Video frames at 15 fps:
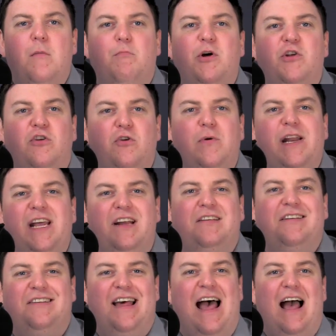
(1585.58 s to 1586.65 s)
But do we need
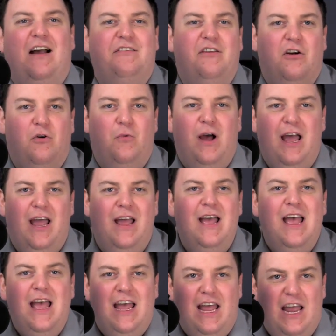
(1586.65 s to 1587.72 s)
to tax our way
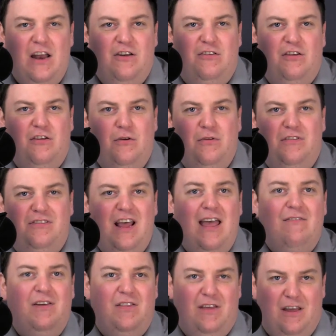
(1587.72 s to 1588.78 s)
into
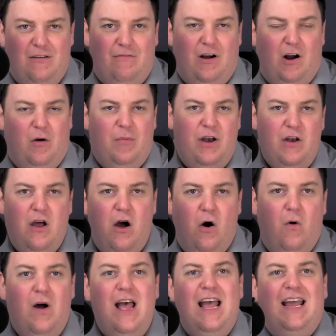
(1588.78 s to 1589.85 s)
saving the environment?
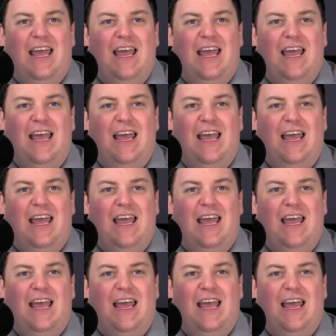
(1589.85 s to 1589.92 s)
No.